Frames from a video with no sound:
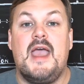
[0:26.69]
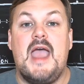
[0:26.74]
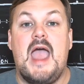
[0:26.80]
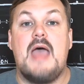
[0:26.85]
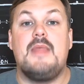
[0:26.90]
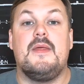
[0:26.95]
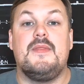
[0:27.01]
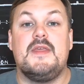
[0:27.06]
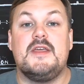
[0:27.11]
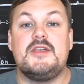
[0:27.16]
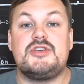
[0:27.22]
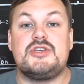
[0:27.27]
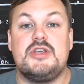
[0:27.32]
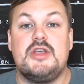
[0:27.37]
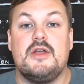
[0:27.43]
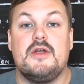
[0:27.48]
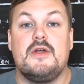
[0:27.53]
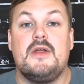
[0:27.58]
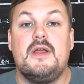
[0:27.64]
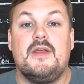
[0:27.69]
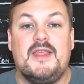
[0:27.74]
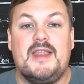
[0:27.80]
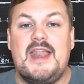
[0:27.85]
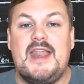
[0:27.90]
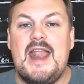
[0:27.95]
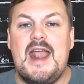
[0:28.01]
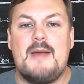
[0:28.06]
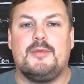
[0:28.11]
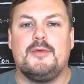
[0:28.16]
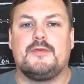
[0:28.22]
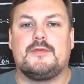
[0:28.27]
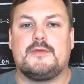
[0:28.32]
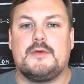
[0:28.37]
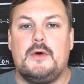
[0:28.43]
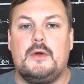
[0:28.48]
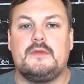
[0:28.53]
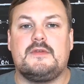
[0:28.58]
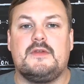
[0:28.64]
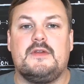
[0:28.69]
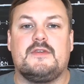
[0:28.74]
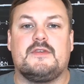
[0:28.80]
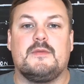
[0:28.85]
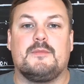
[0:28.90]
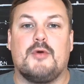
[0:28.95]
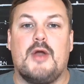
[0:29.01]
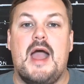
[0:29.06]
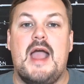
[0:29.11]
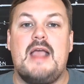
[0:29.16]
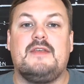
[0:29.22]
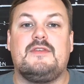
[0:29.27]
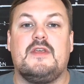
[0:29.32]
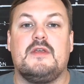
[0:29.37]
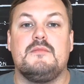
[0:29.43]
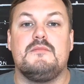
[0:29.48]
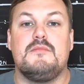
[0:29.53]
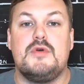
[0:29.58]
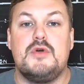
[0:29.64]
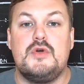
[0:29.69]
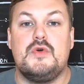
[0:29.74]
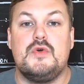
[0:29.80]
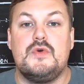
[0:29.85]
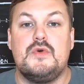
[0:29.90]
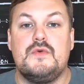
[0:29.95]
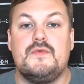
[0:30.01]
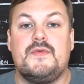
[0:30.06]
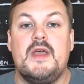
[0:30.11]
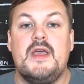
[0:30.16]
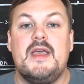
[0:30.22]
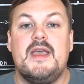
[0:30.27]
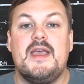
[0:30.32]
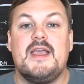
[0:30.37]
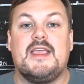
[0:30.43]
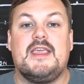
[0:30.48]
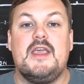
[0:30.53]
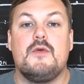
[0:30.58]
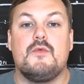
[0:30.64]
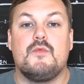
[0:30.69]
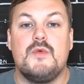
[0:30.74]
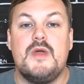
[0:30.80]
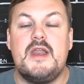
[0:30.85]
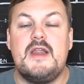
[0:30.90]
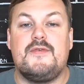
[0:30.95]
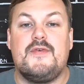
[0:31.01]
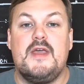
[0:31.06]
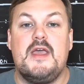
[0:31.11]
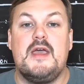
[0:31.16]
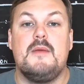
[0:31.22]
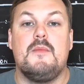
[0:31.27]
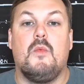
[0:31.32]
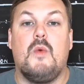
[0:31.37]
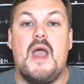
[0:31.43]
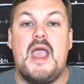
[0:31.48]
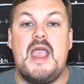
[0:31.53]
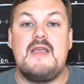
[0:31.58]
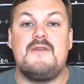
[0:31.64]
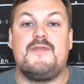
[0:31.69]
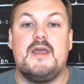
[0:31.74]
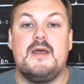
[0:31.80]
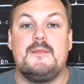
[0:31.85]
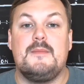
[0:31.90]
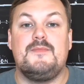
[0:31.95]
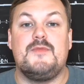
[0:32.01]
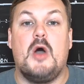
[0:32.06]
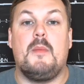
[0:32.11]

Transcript: And then this year, the Indianapolis Colts, in a surprising move, get rid of him, waive him.